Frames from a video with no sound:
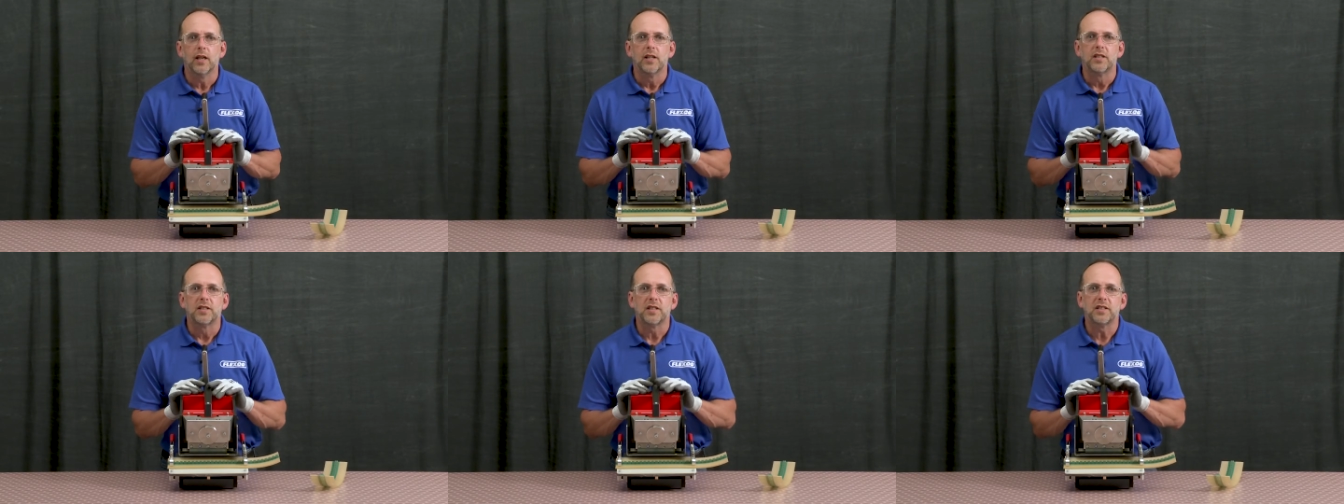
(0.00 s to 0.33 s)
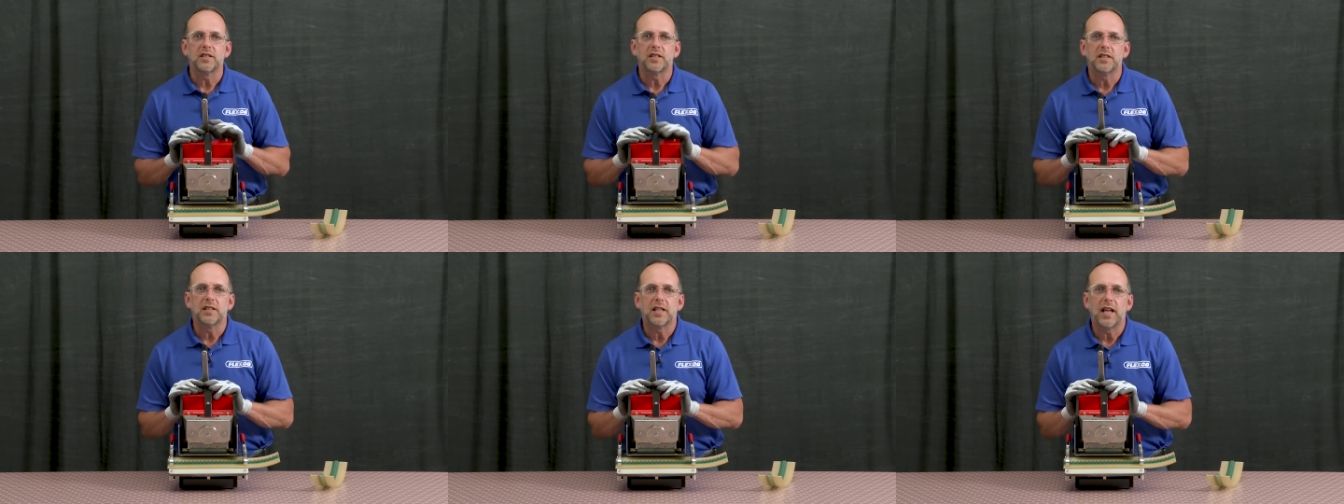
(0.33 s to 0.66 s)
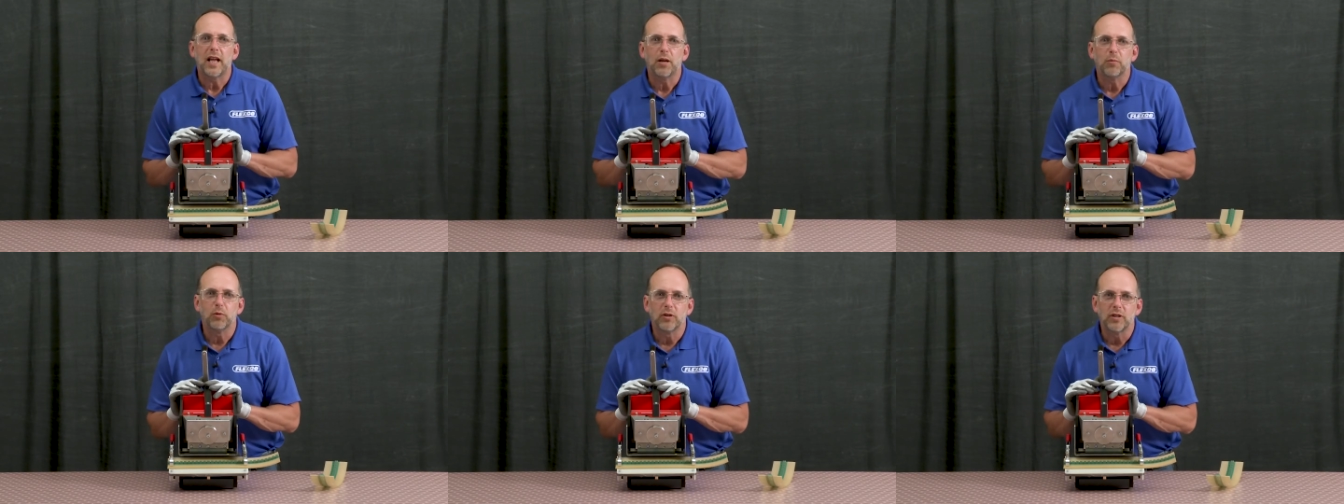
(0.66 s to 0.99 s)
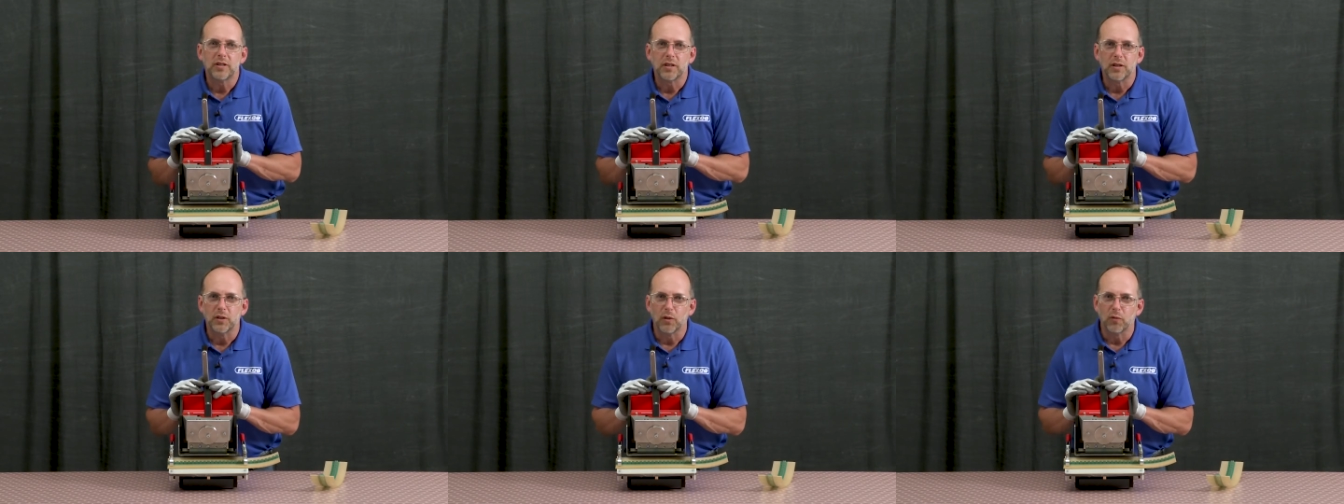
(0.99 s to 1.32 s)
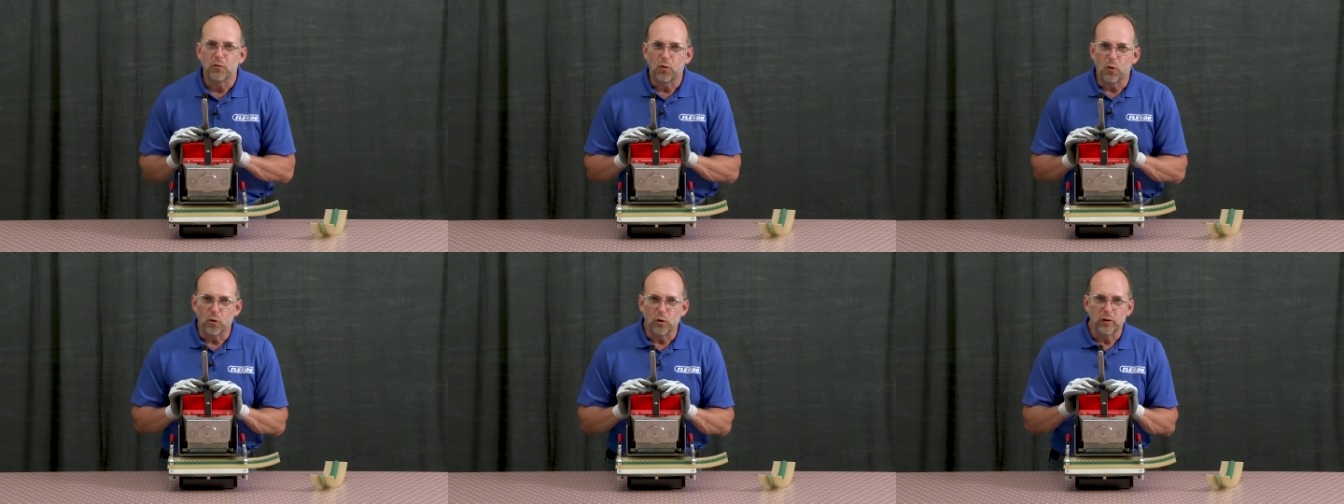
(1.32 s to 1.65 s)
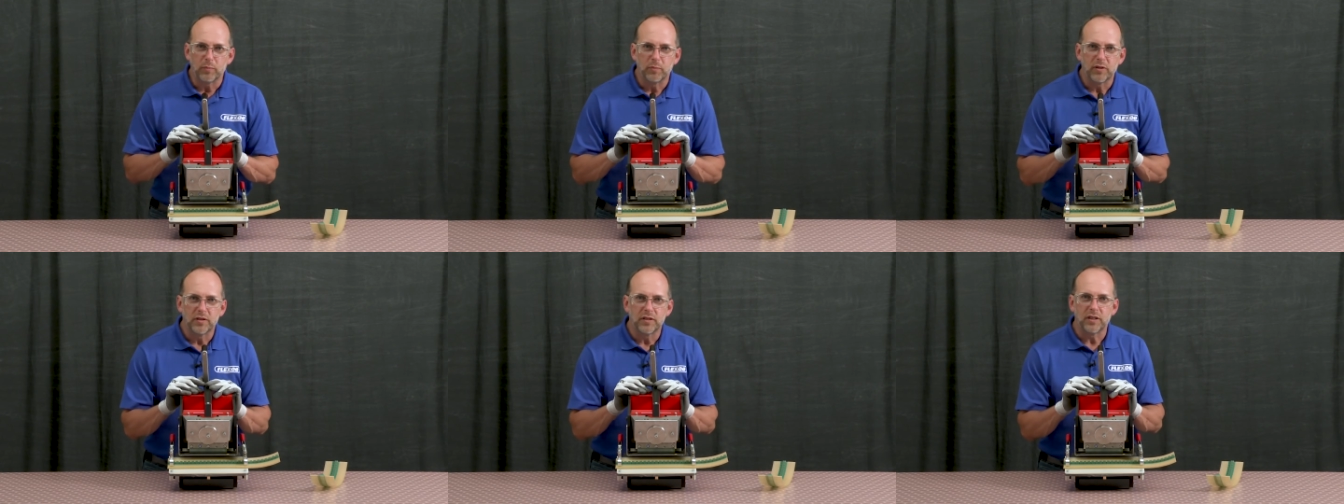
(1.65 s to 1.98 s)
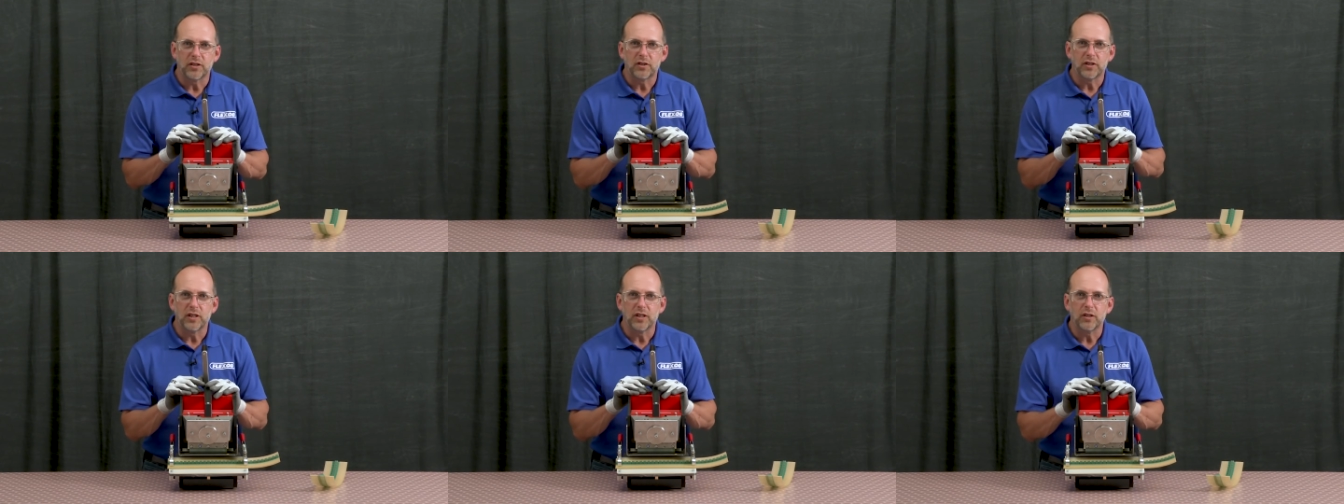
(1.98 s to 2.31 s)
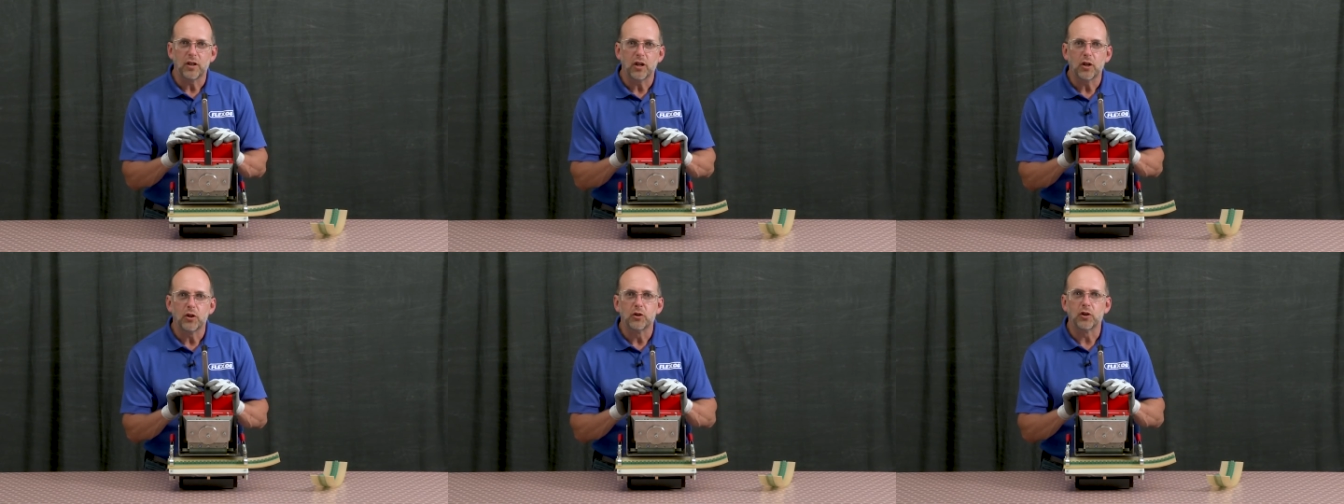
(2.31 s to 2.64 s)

Since the table is in the forward position,